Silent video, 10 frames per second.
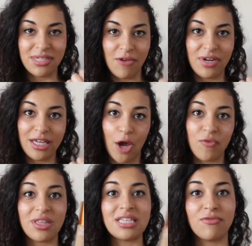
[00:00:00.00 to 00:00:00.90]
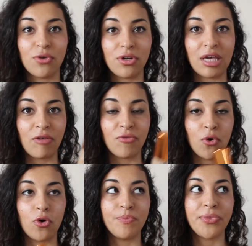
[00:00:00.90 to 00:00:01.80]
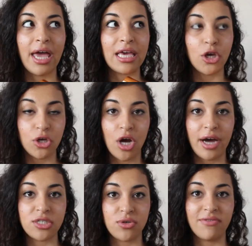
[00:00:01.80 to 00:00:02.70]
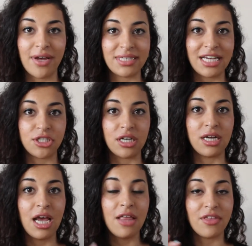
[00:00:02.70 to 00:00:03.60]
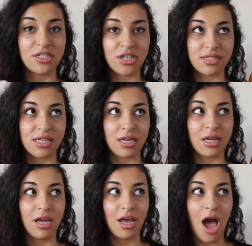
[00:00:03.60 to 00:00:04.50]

definitely go for this if you're looking for a good high street foundation that doesn't